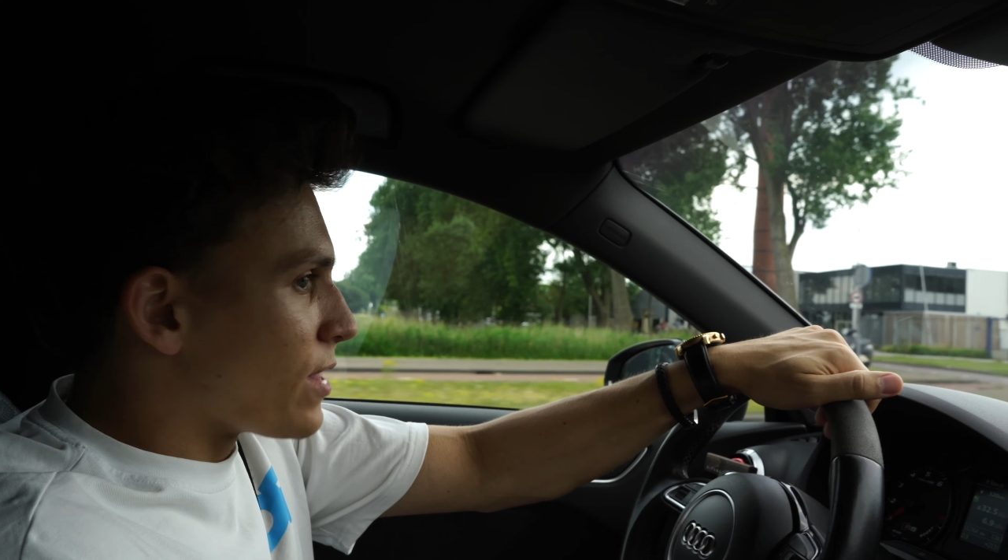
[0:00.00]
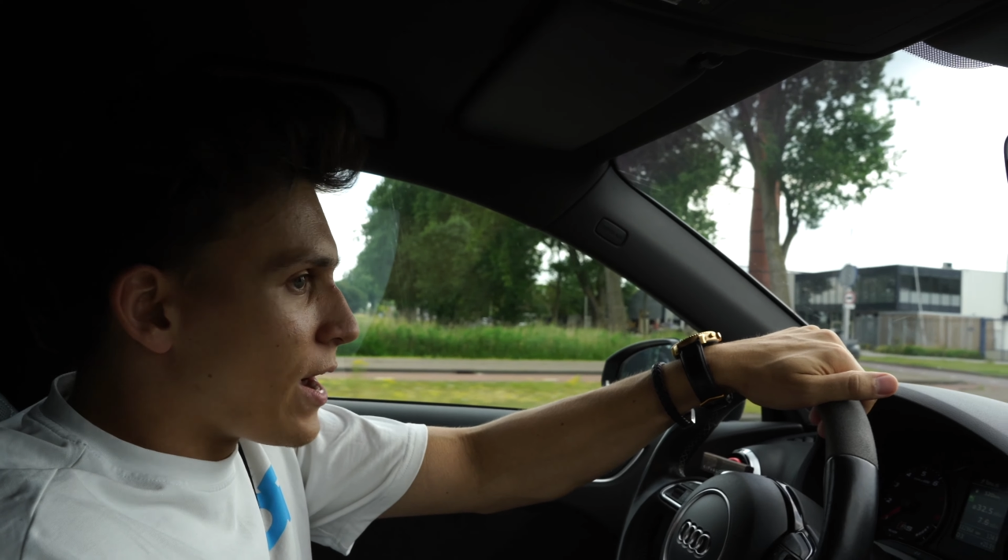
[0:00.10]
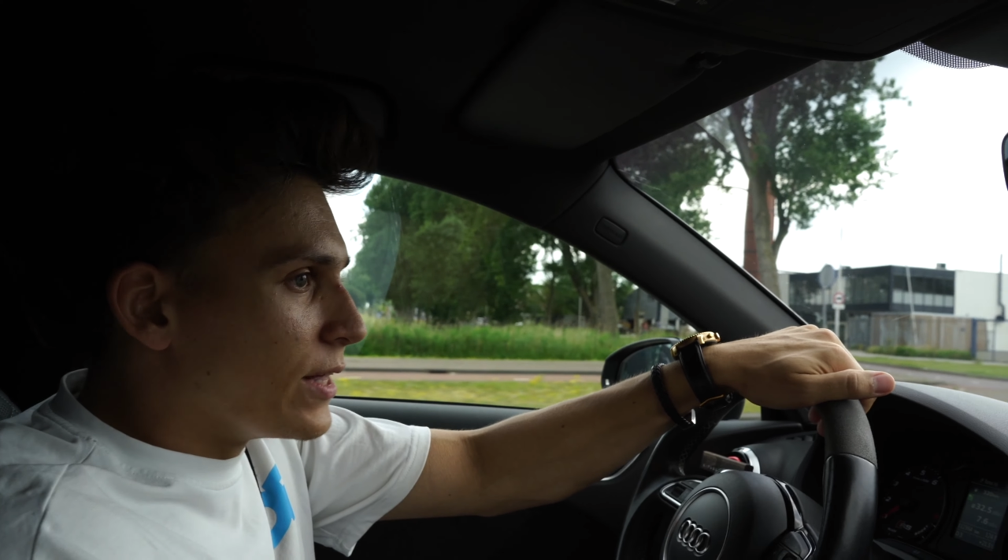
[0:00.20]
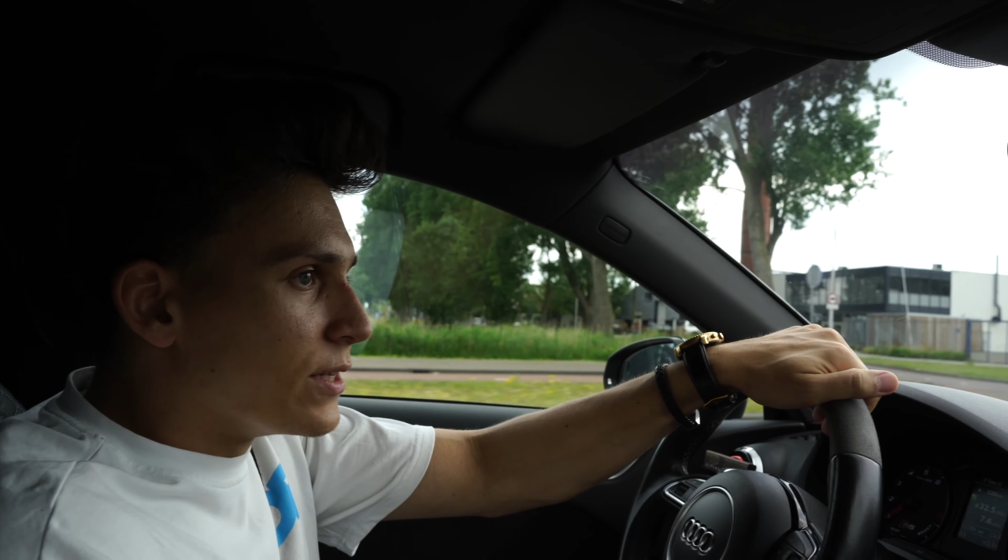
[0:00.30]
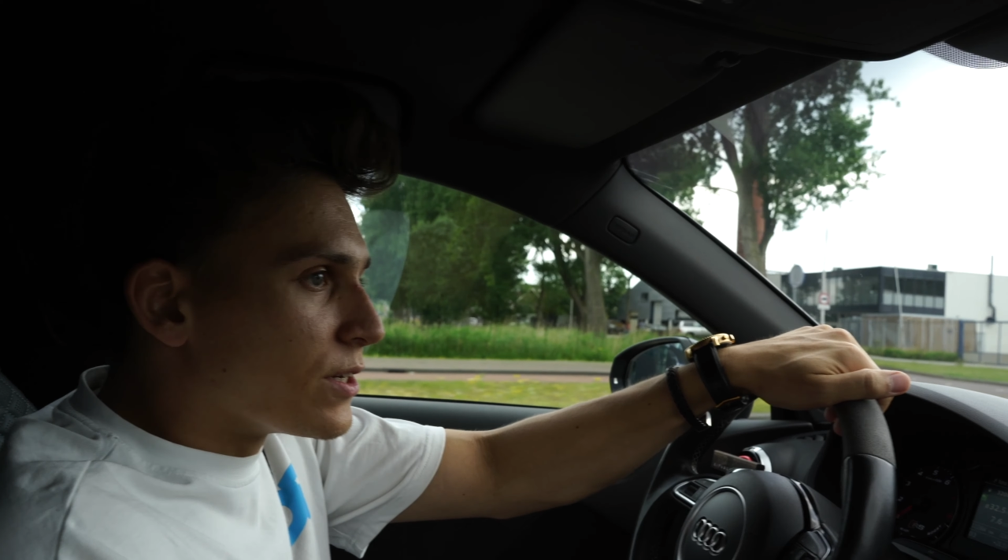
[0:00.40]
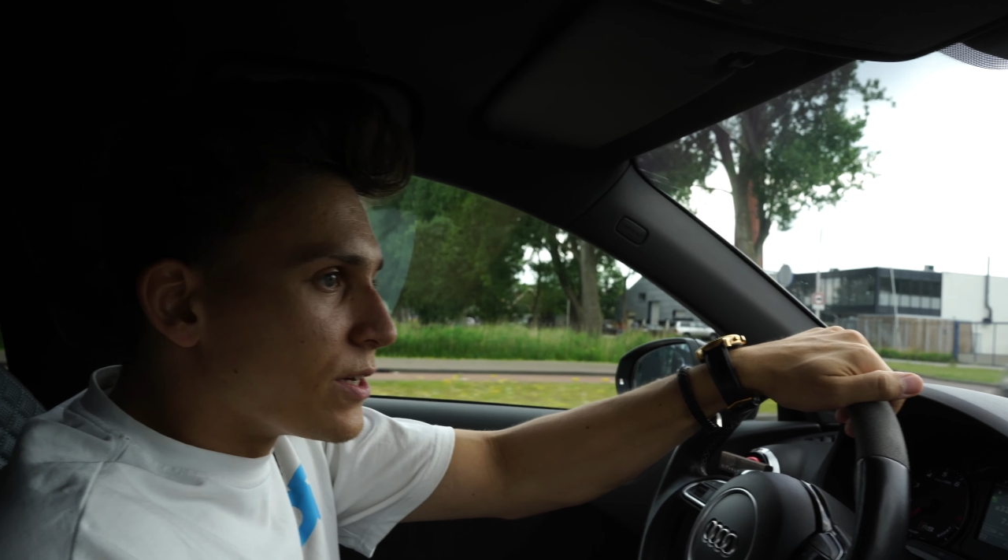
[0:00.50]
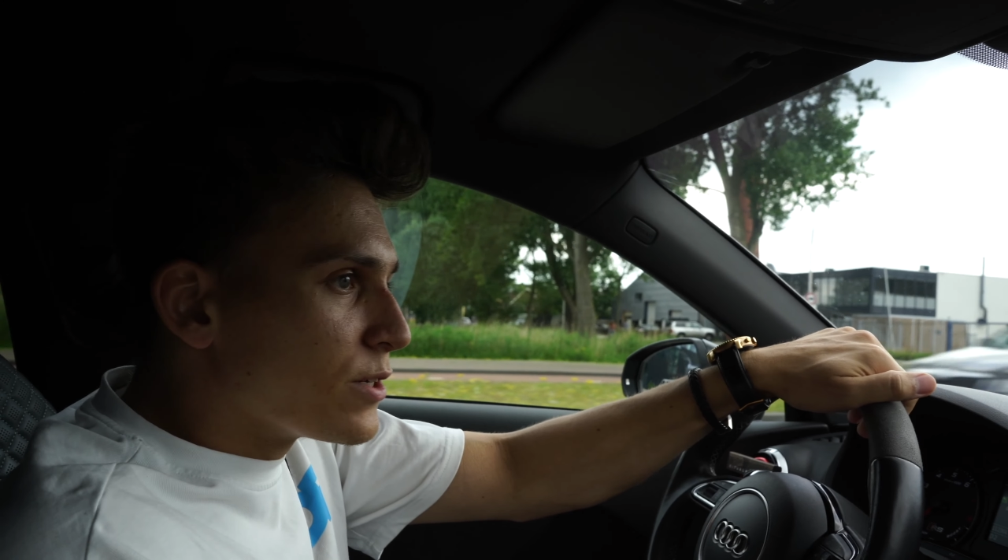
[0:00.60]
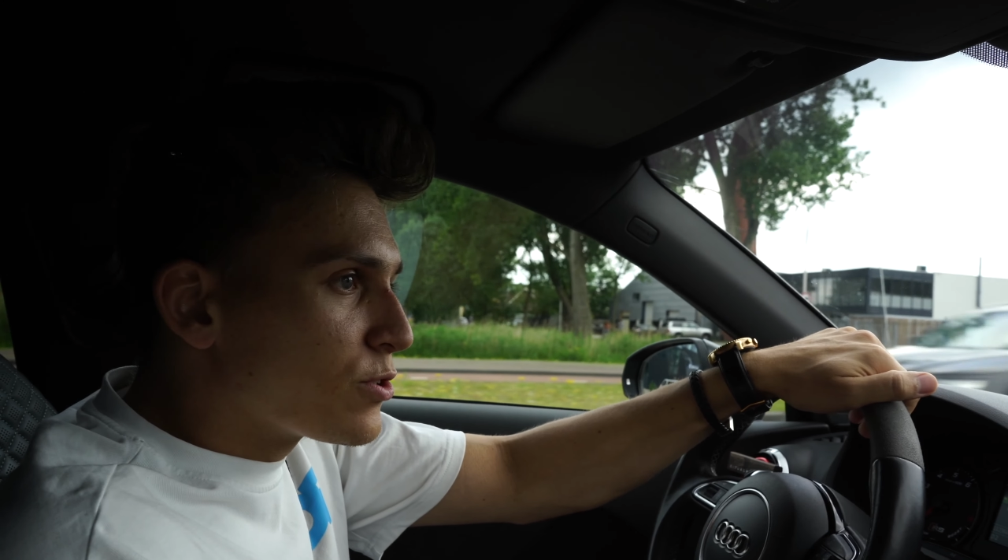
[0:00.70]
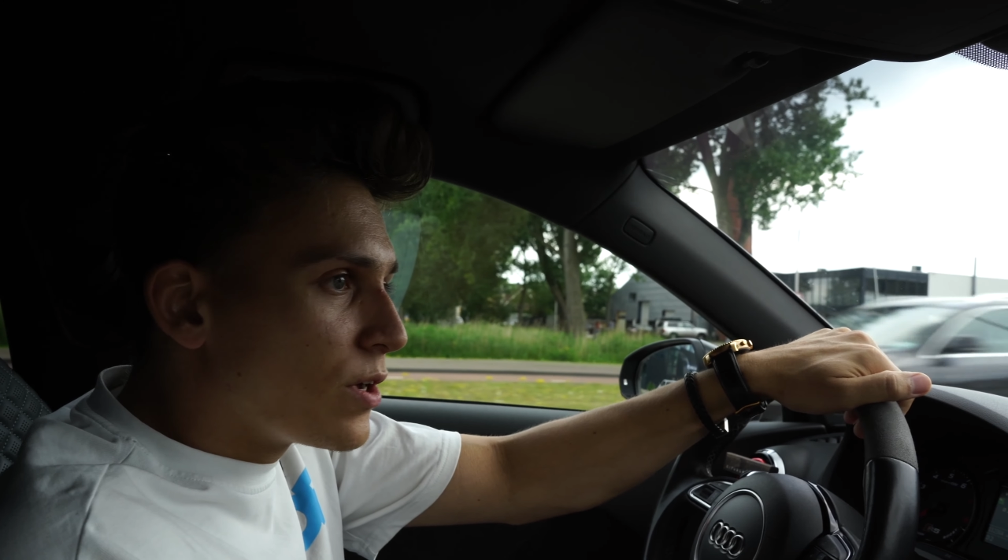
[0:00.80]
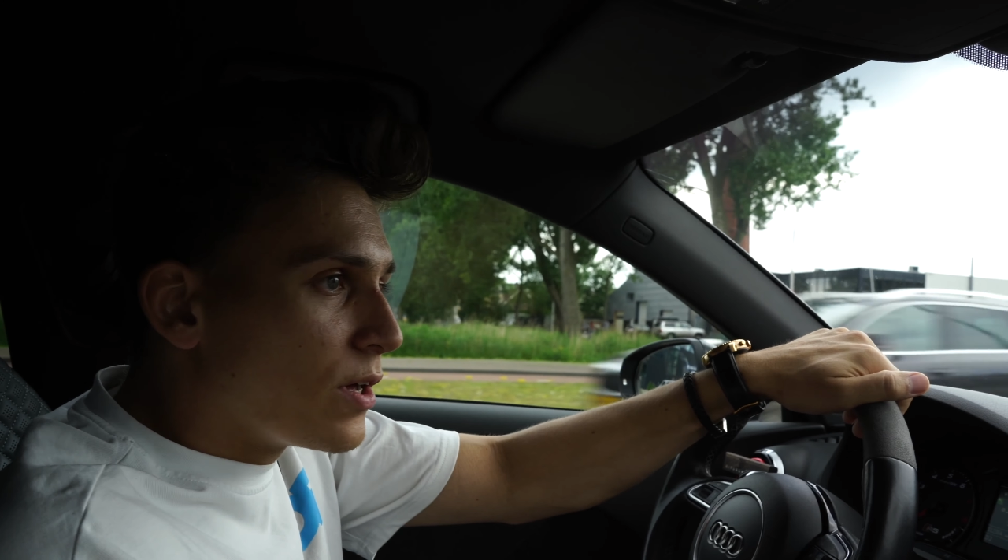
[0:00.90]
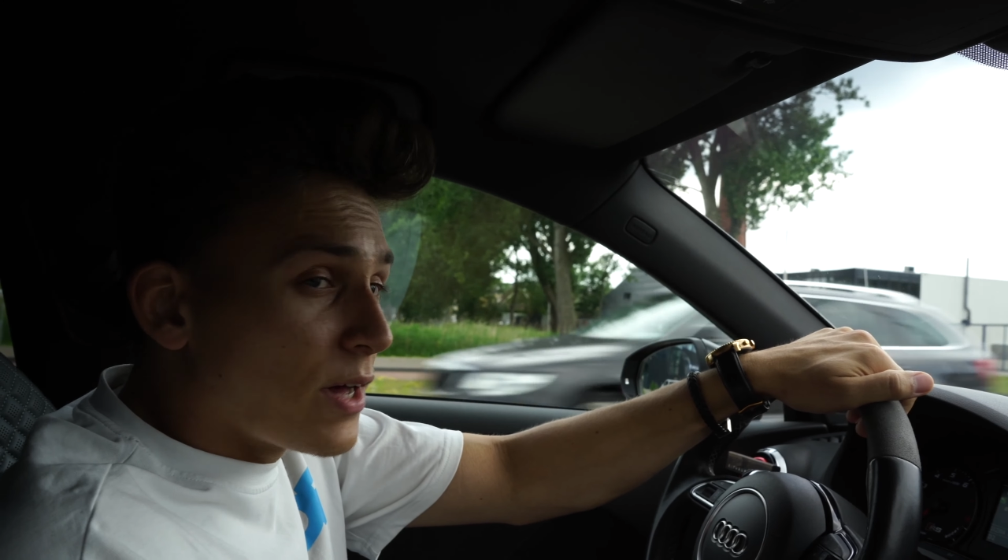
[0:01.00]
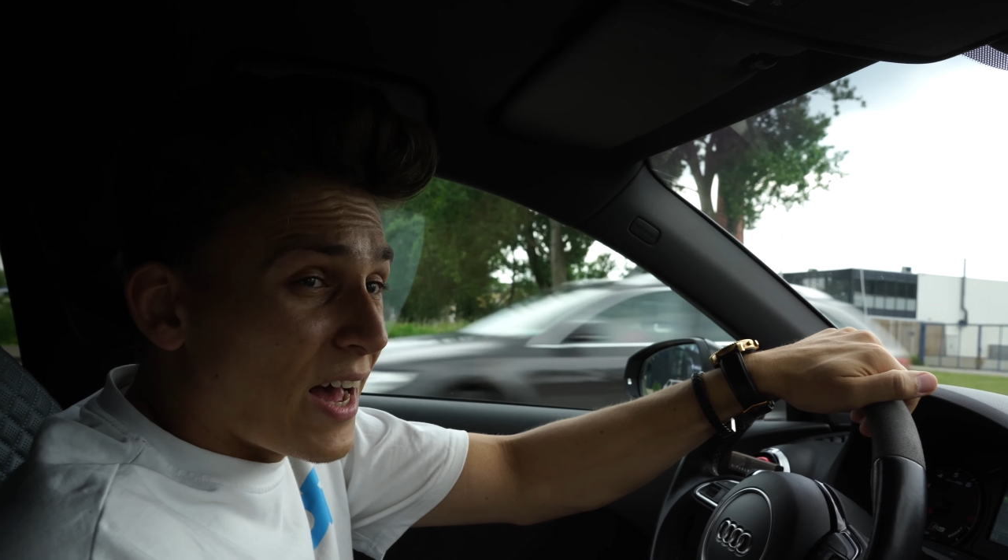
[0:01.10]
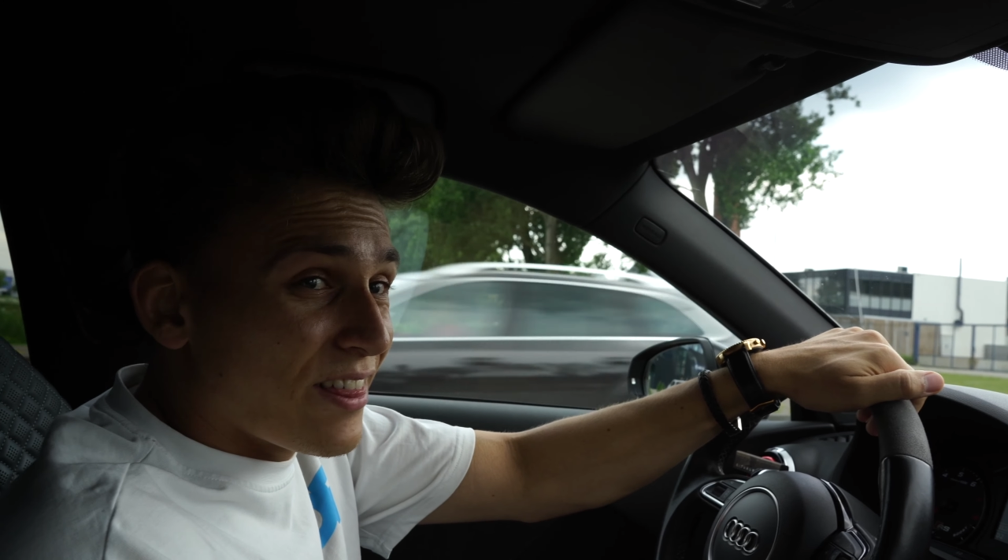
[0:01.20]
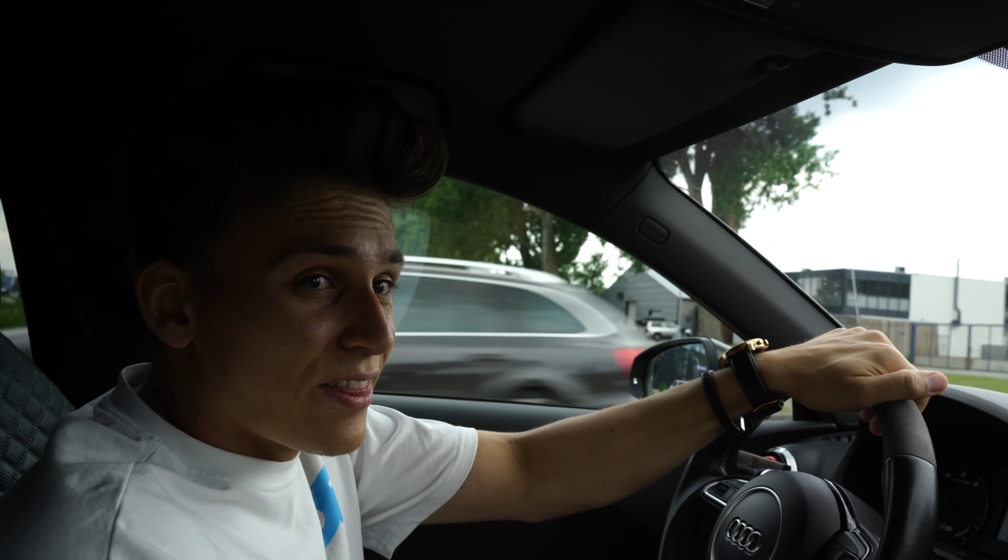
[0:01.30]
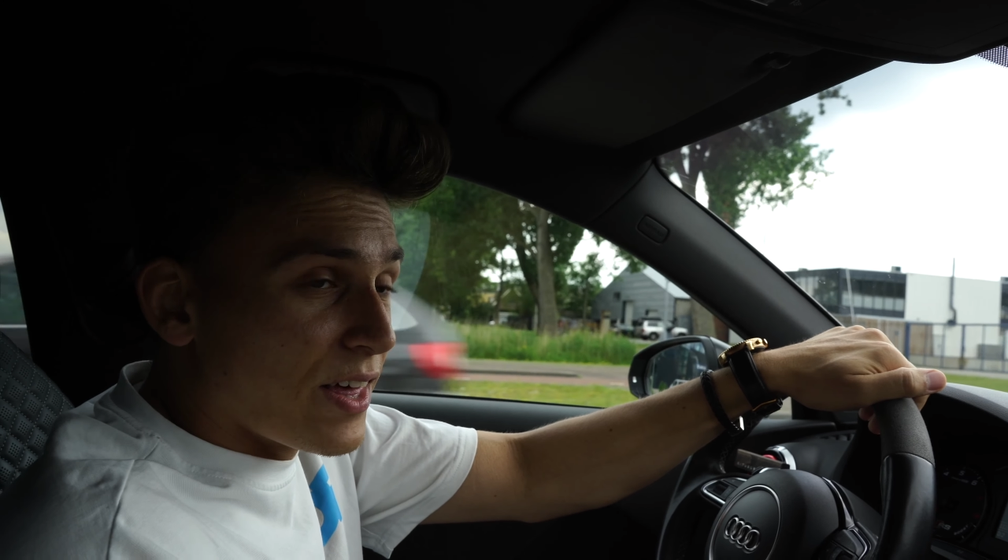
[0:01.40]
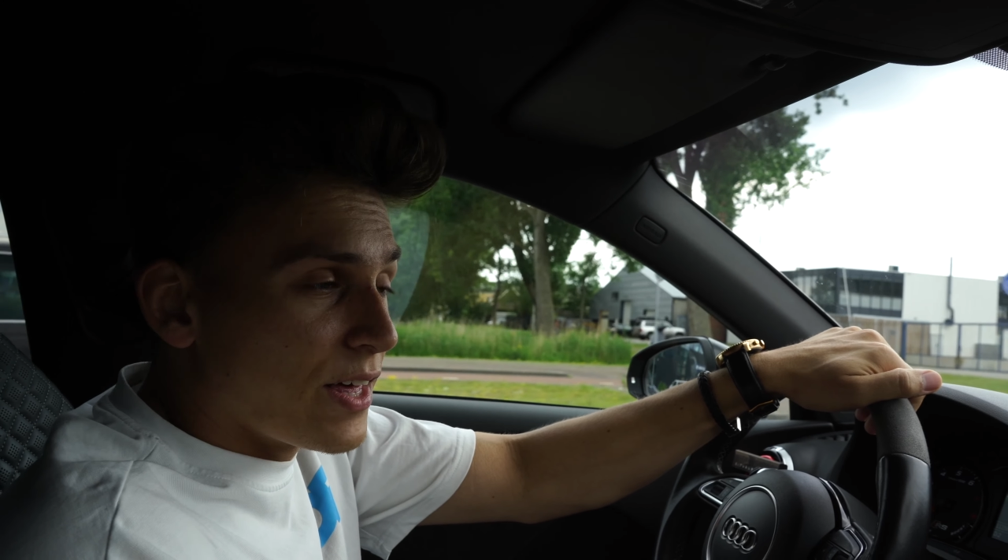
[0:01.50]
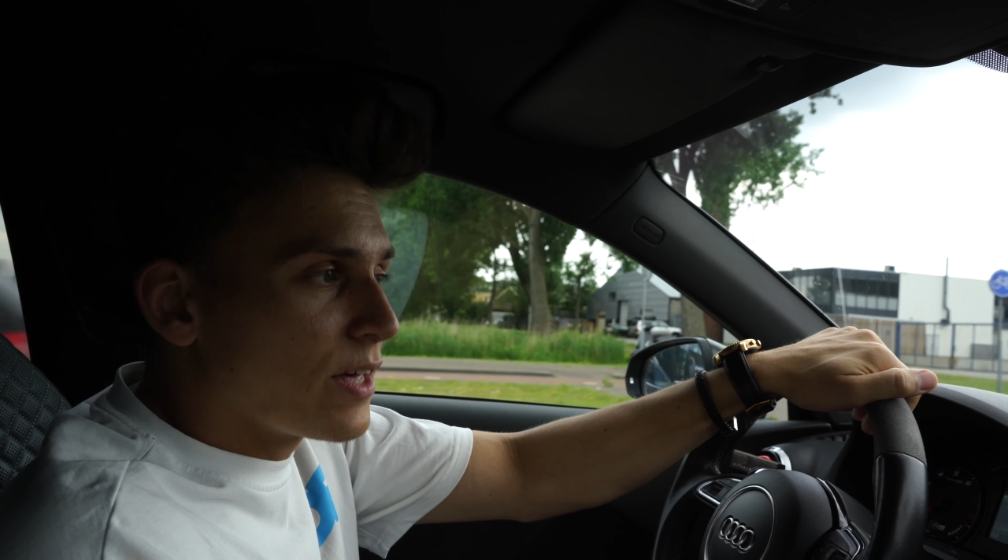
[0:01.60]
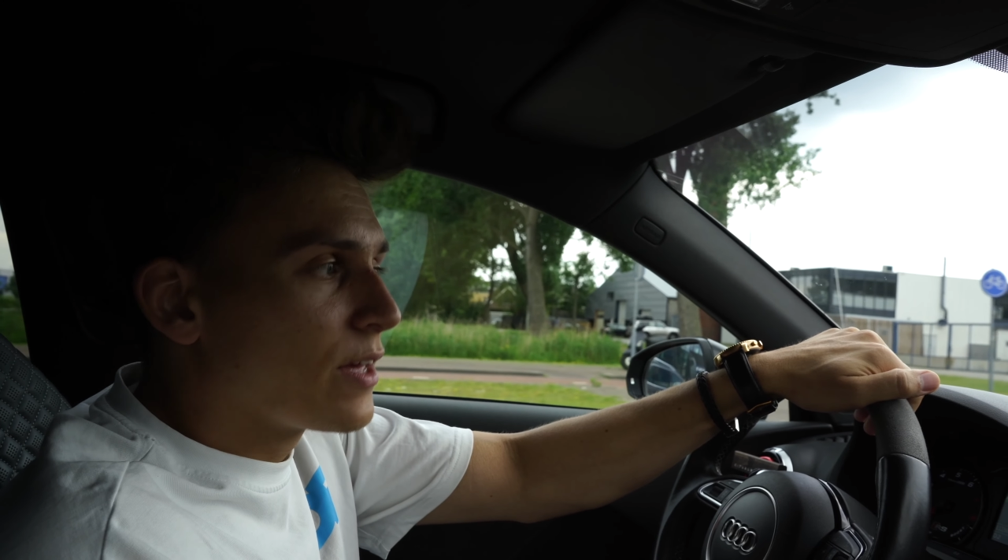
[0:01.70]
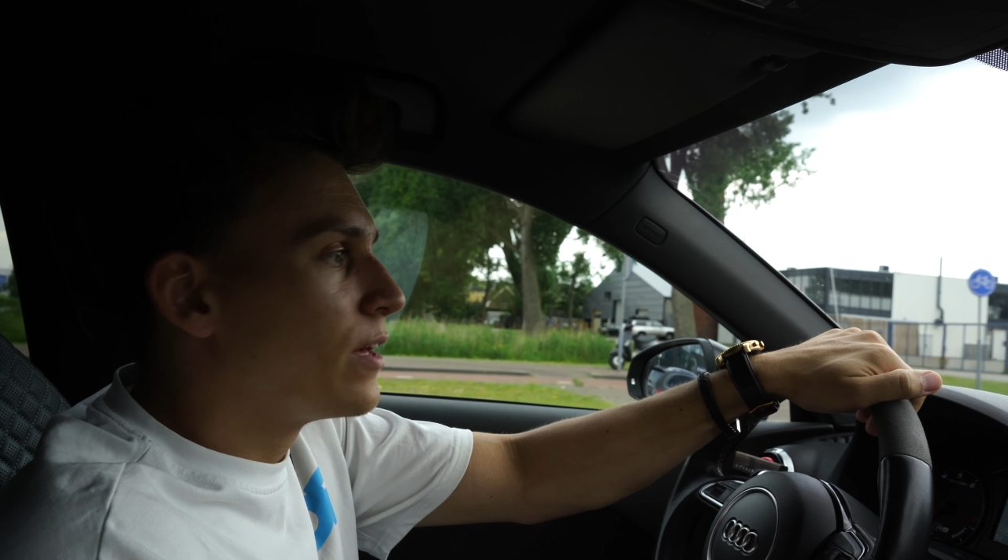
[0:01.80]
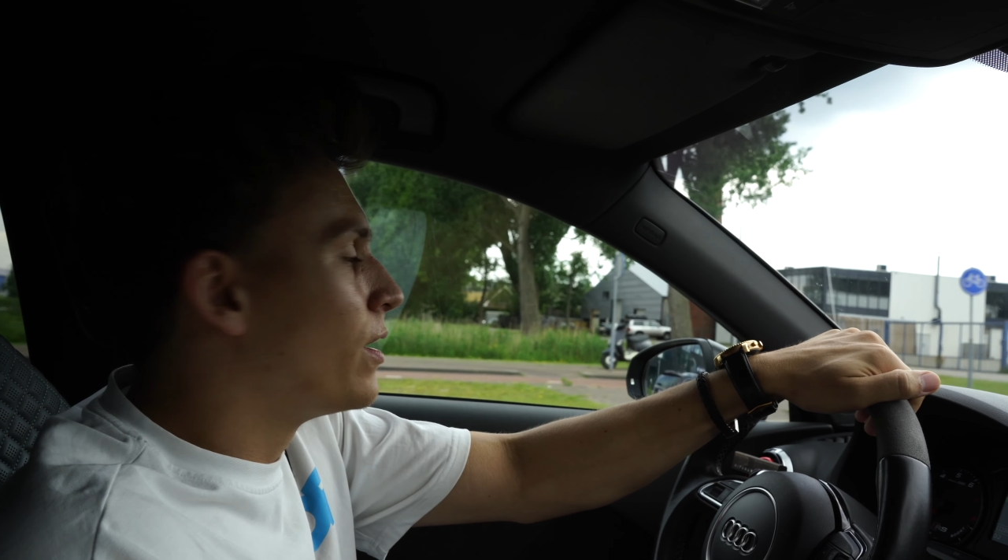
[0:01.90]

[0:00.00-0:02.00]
90s, I think.